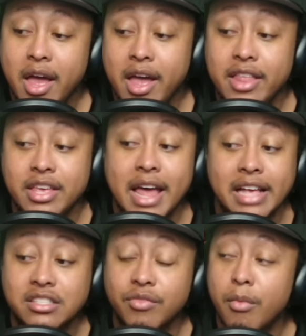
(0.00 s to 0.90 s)
And then
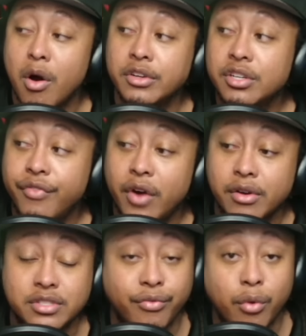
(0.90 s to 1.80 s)
as of March
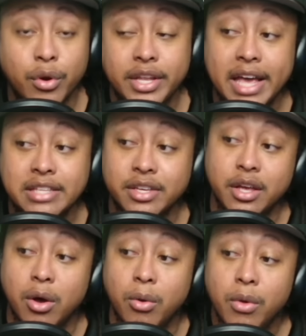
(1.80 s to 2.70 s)
1st, four days
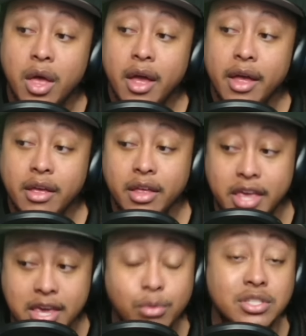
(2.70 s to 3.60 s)
ago,
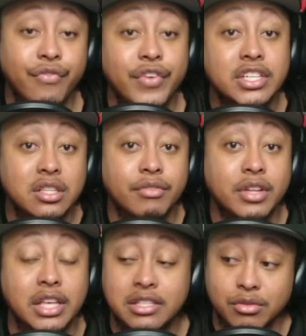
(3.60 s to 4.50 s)
he was officially
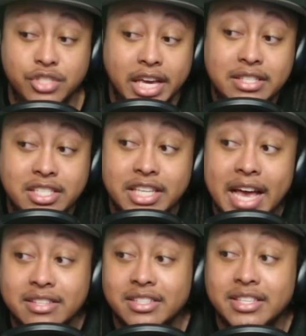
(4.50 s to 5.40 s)
released. So J.C.
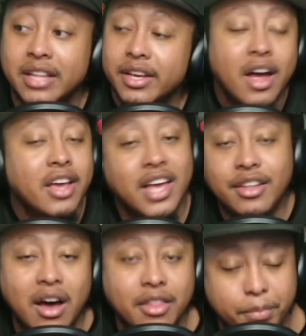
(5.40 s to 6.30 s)
Jackson is out there. Y'all
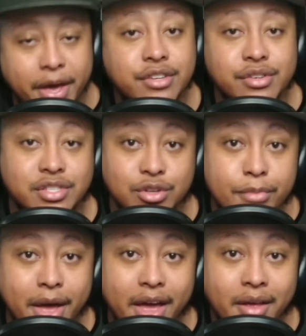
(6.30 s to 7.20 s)
know how the Patriots do,
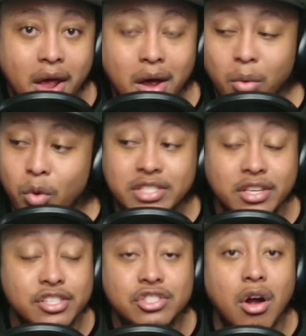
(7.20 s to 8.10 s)
man. Once
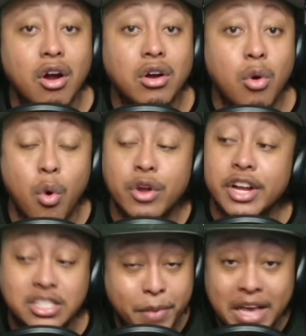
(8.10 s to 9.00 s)
a star corner,
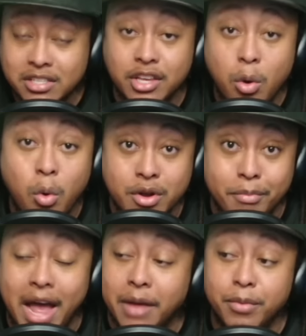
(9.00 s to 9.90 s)
especially
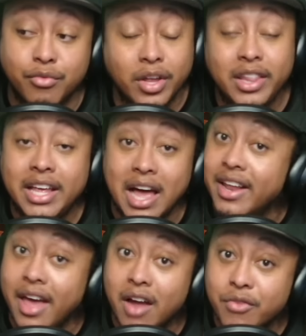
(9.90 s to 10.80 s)
cornerback, but really kind
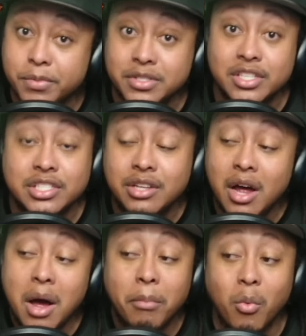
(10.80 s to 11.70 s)
of every position,
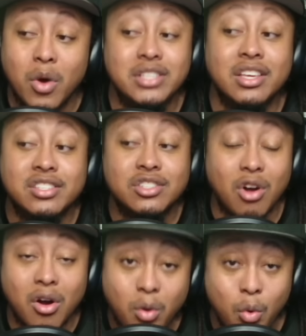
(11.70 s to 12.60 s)
but once a
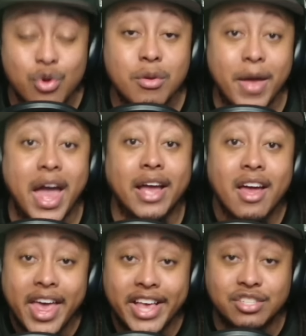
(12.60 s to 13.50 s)
star cornerback
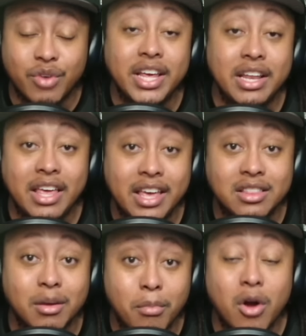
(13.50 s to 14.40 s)
is ready to
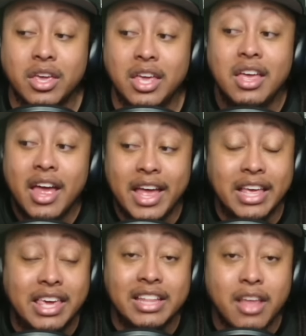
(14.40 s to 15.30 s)
hit the market
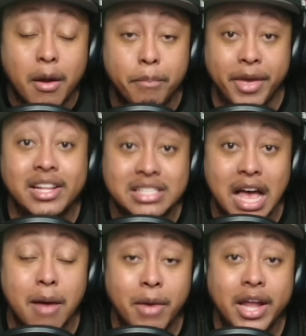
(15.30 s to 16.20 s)
and get their big
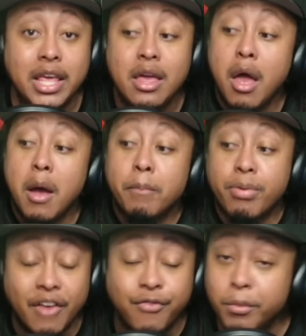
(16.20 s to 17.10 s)
time money,
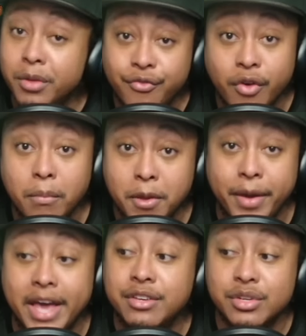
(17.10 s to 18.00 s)
preferably from the
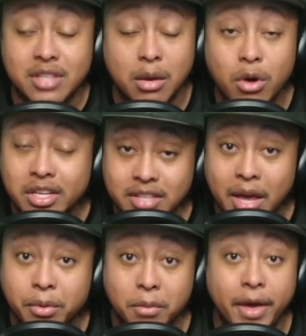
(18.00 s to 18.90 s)
Patriots. They want to stay
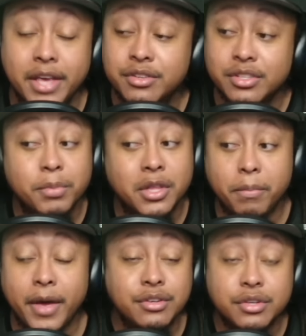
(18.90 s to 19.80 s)
with the Patriots, but the
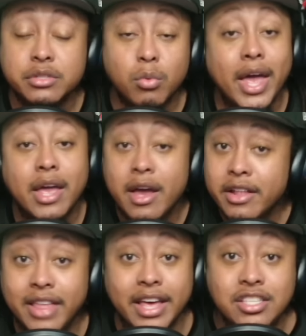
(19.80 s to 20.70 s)
Patriots way,
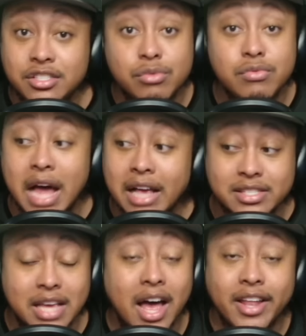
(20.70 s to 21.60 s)
they just do not
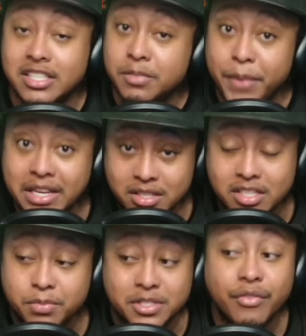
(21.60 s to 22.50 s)
sign, especially
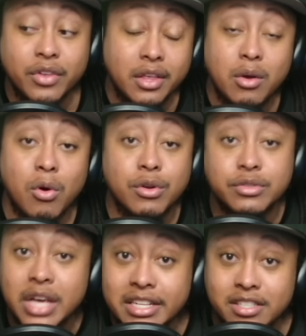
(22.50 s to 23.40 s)
specifically
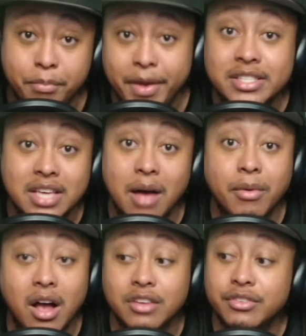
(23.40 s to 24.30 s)
corners, to big time
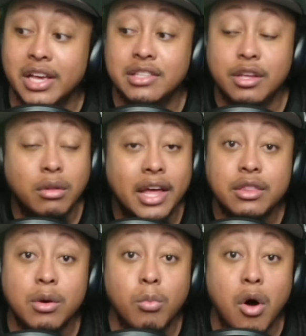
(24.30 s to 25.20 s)
contracts. They'll let
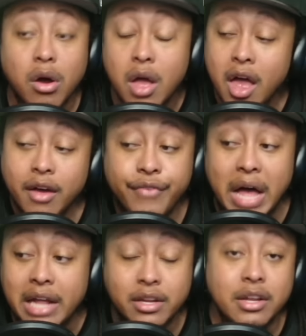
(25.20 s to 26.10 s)
them walk,
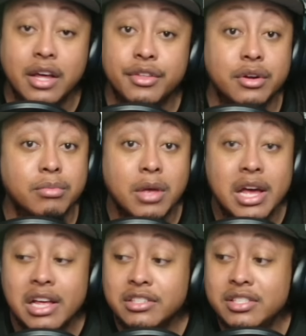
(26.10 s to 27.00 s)
find another
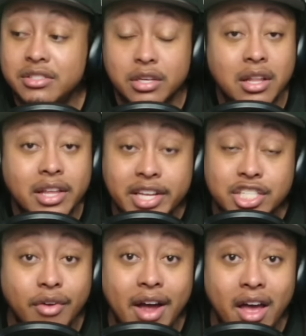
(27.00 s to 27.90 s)
still in the
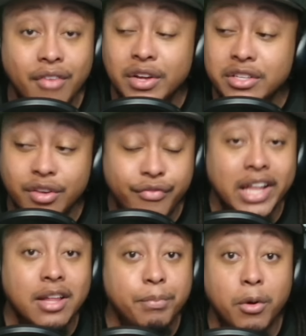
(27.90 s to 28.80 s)
draft,
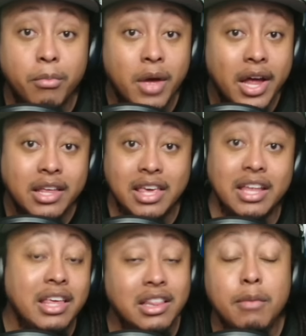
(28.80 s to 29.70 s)
develop them,
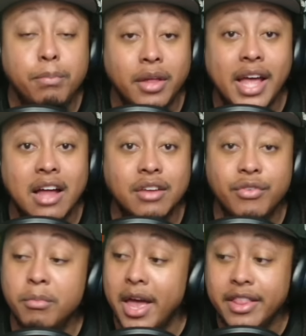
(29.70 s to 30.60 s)
get elite play out of
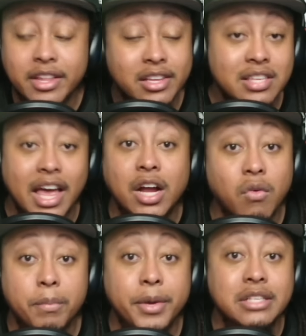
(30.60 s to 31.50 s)
them, and then the cycle
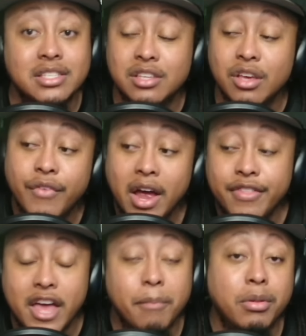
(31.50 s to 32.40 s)
repeats itself.
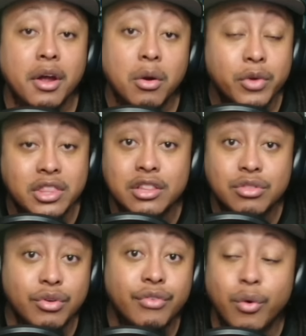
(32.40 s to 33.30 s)
That player within
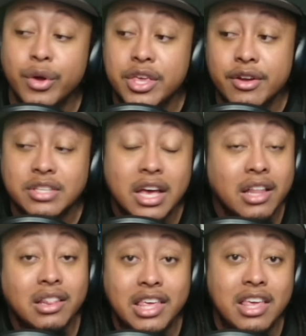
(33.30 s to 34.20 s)
three to four years
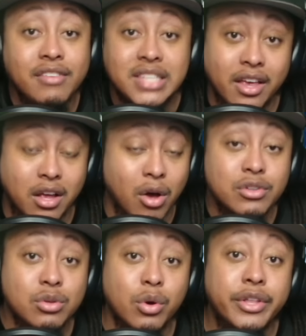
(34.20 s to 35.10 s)
leaves and
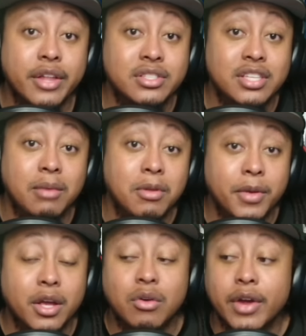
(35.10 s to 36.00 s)
goes to another team to
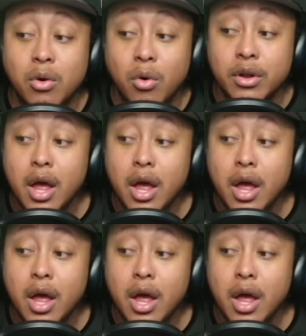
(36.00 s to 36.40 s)
be a great corner.